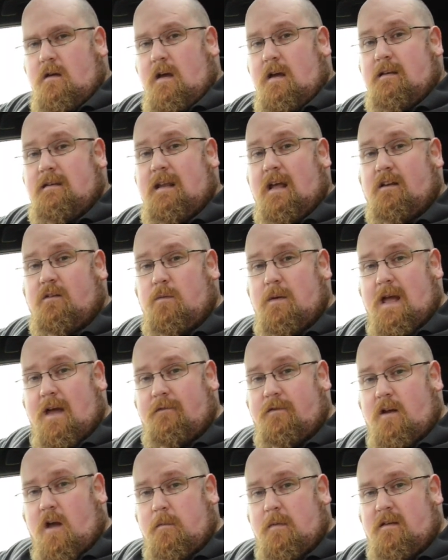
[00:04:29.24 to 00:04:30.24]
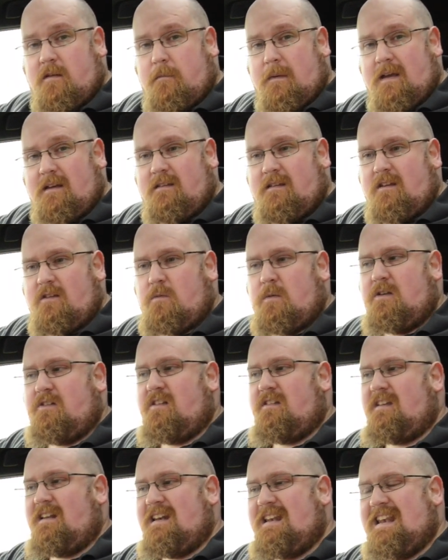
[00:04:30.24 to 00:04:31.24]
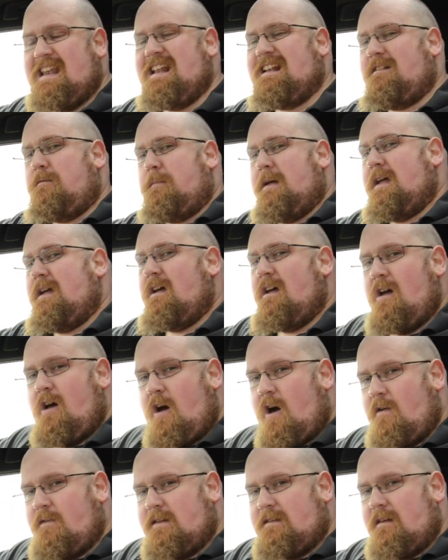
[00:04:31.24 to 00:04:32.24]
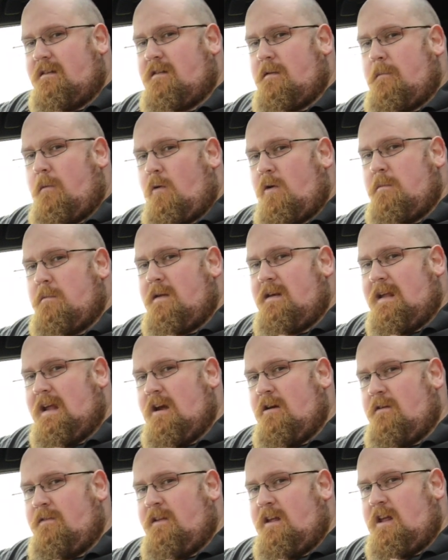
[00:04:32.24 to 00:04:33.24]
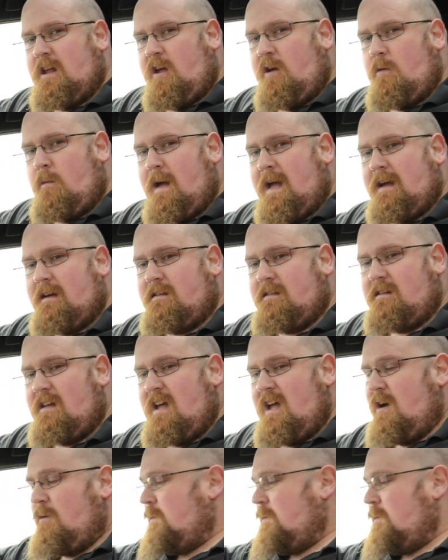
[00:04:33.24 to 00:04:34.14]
Next we have cubby spaces, which is a little bit of a disappointment here in the UX.